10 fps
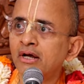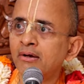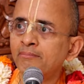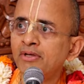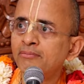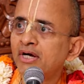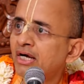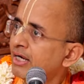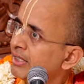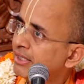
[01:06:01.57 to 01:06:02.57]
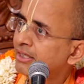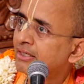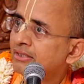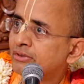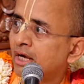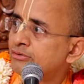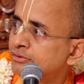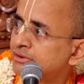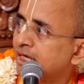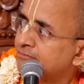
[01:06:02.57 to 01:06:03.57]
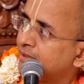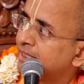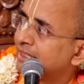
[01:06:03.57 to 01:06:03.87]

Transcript: uh, Bhima and uh, Arjun start